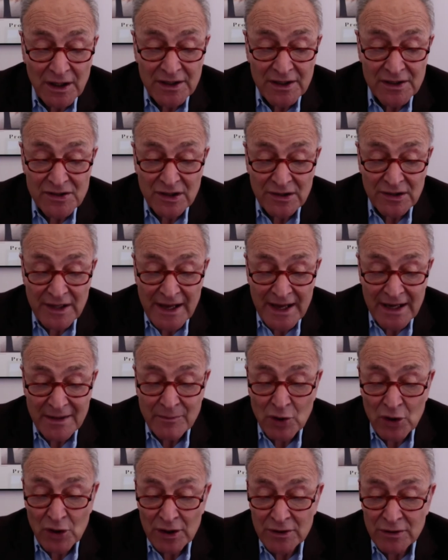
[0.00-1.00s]
is a
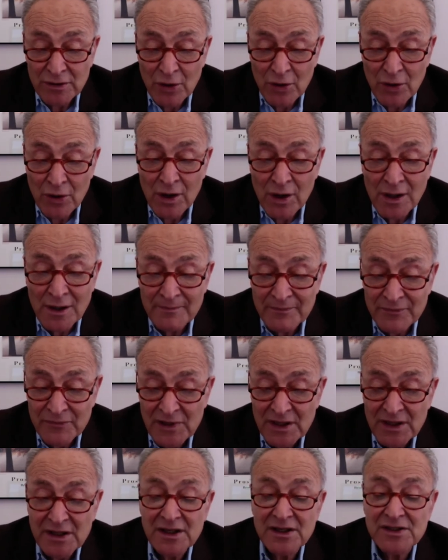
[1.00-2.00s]
landmark law.
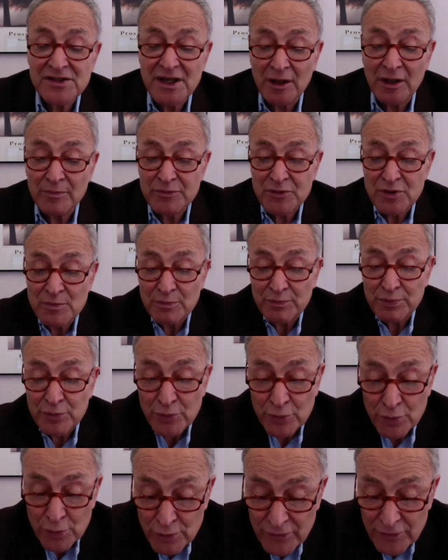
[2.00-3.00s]
It's helped
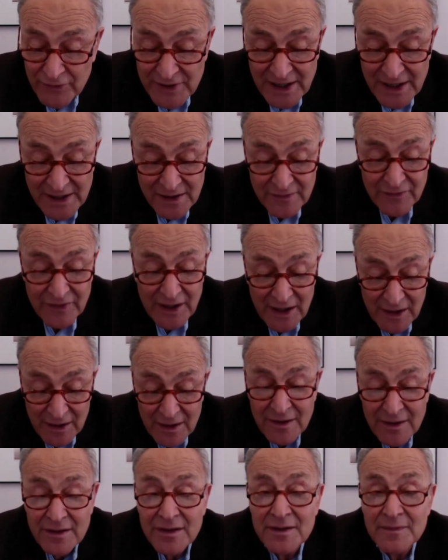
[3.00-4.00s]
improve Native
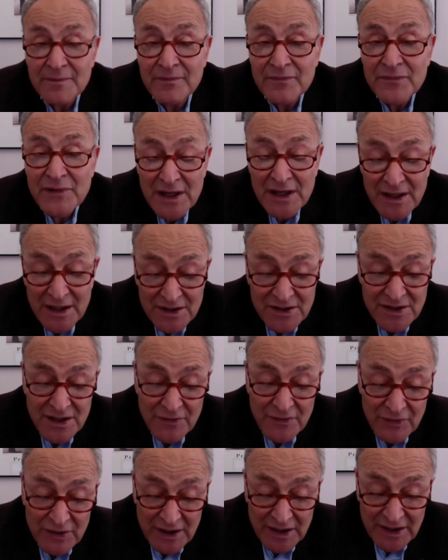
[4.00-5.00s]
health. It's
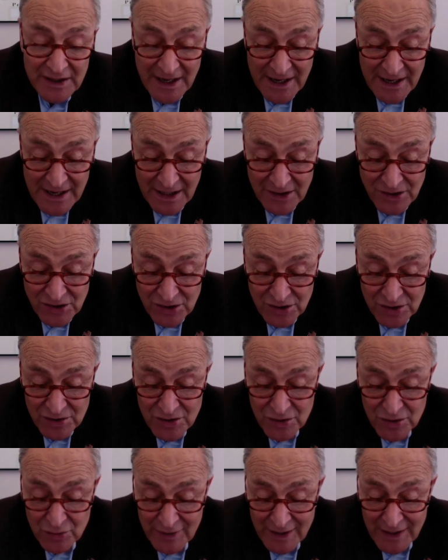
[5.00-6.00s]
given the
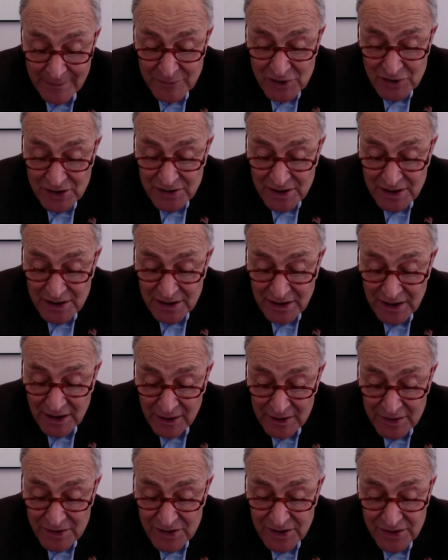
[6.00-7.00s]
cash-strapped Indian
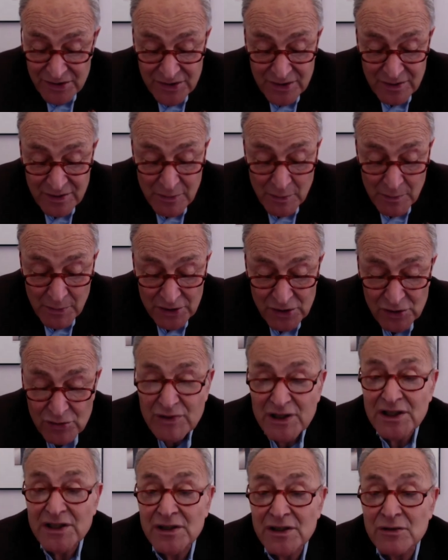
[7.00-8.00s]
health system a
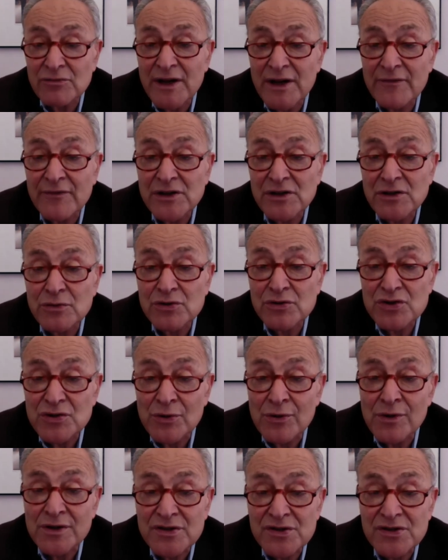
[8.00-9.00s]
much-needed revenue
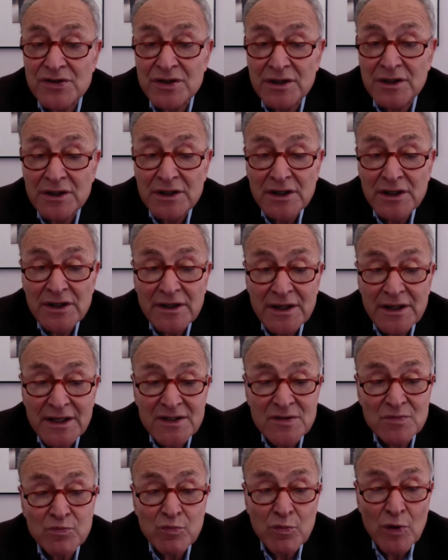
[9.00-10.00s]
source.
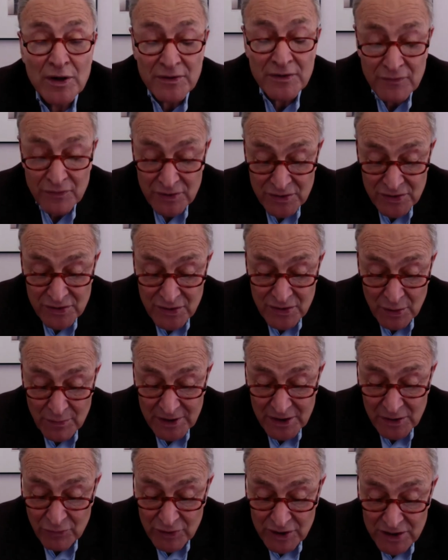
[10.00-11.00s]
That's one of so
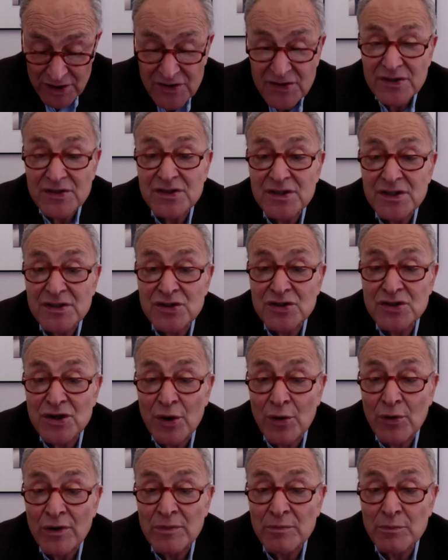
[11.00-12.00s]
many reasons it's
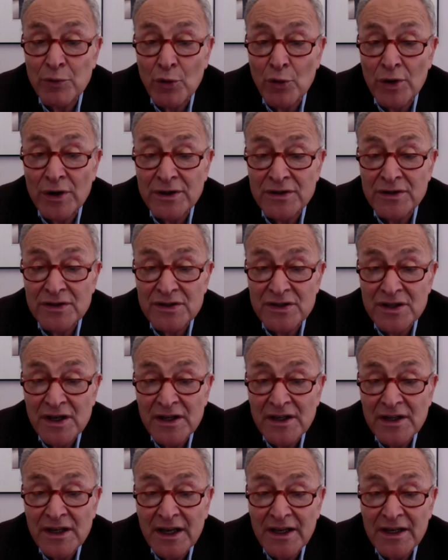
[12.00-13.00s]
so important.
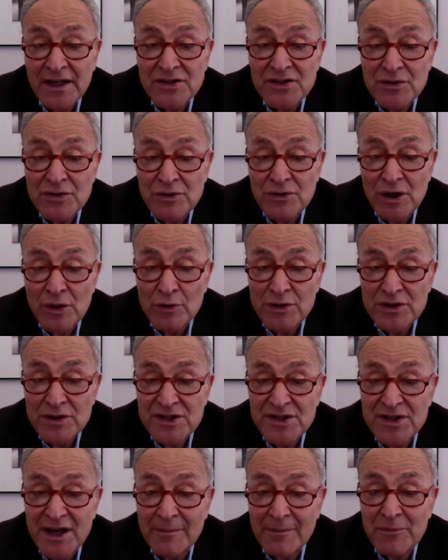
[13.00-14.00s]
And as you know, we
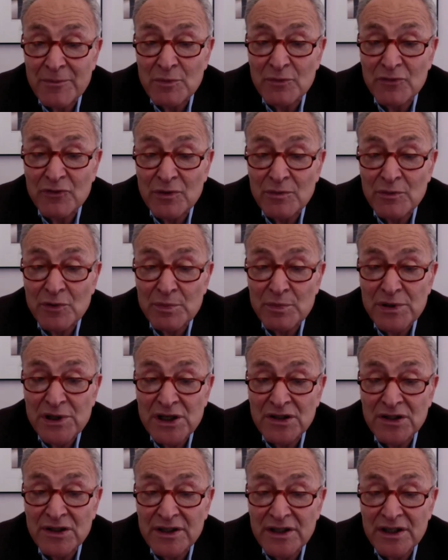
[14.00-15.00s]
stopped them from
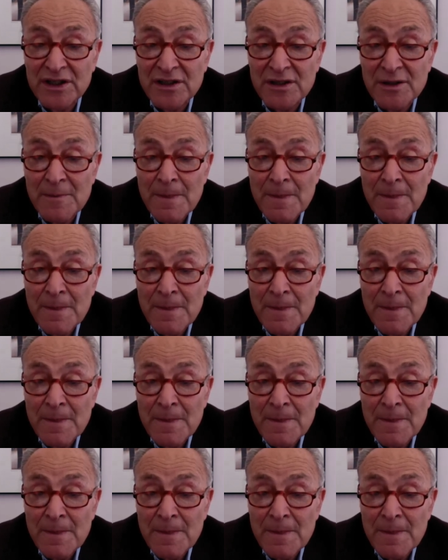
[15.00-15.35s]
repealing it